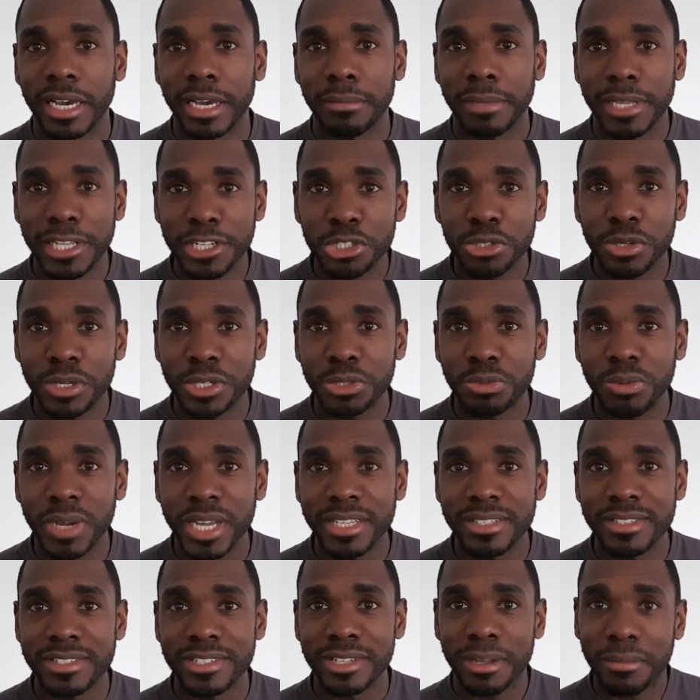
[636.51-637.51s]
interest
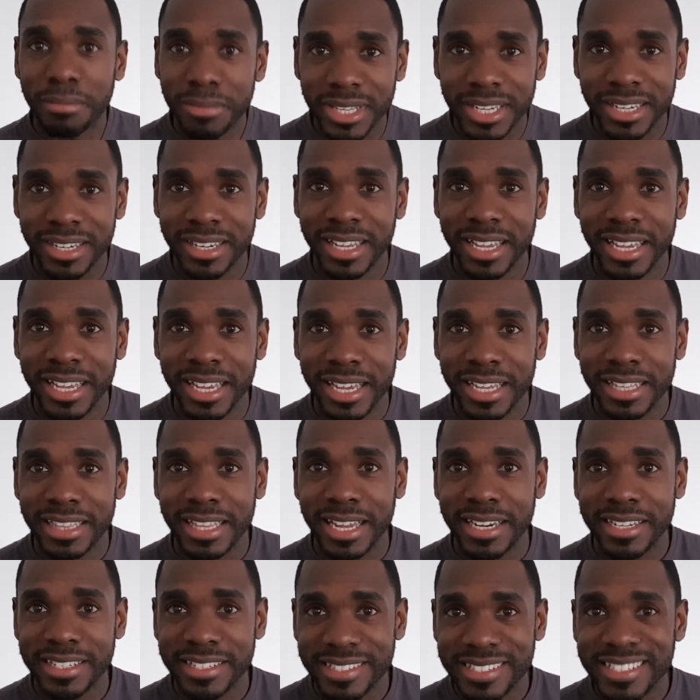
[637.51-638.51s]
rate, something
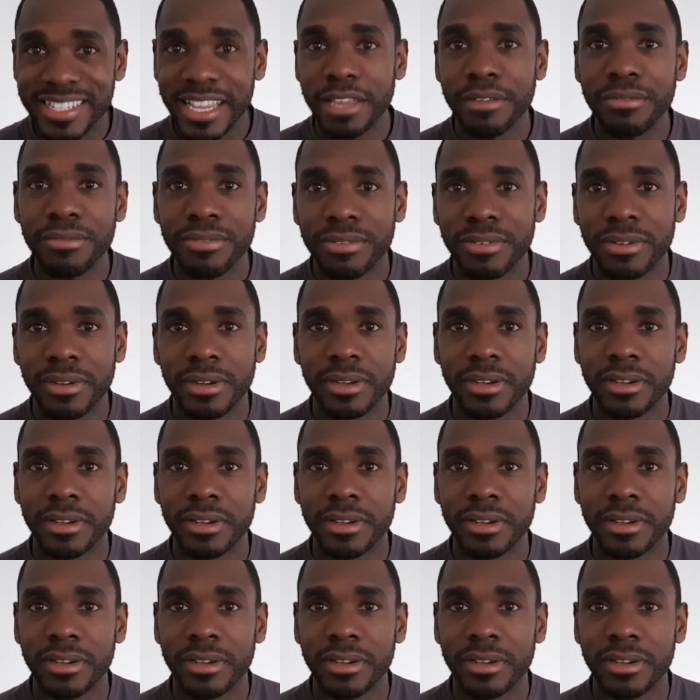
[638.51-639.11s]
that is safe.